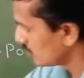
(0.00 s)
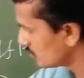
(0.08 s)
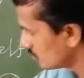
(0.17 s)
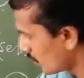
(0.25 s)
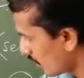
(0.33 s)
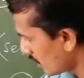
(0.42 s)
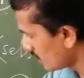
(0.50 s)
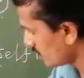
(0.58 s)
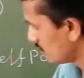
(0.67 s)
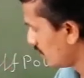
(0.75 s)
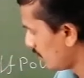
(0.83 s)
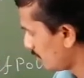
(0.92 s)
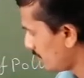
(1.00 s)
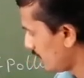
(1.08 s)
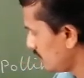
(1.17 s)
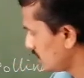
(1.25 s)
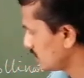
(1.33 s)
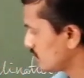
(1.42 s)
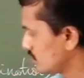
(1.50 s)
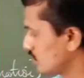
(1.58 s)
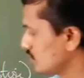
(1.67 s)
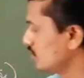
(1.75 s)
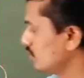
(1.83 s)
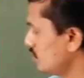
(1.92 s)
1, pink
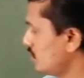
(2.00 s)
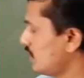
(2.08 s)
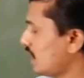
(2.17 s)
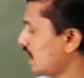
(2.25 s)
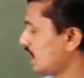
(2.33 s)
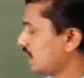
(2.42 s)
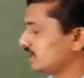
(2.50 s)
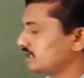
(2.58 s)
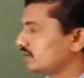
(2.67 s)
2 and the